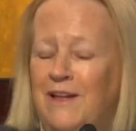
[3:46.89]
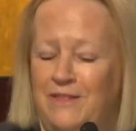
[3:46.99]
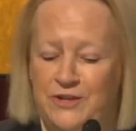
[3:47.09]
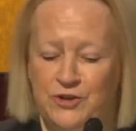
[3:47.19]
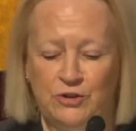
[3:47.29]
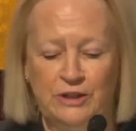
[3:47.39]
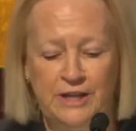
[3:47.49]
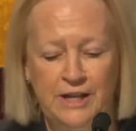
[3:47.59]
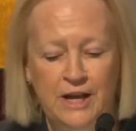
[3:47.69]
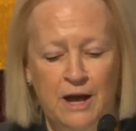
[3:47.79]
These are
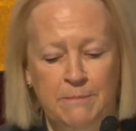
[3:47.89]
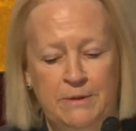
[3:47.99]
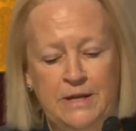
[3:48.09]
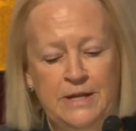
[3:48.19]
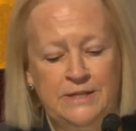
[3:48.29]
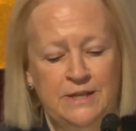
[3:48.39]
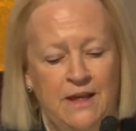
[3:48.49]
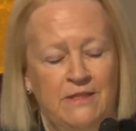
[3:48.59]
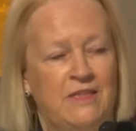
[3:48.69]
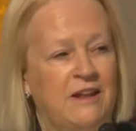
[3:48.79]
leading companies
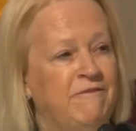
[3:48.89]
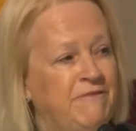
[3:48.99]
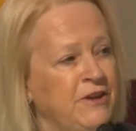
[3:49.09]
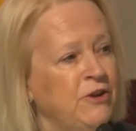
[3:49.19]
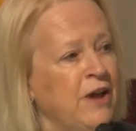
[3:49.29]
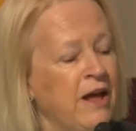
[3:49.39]
that have figured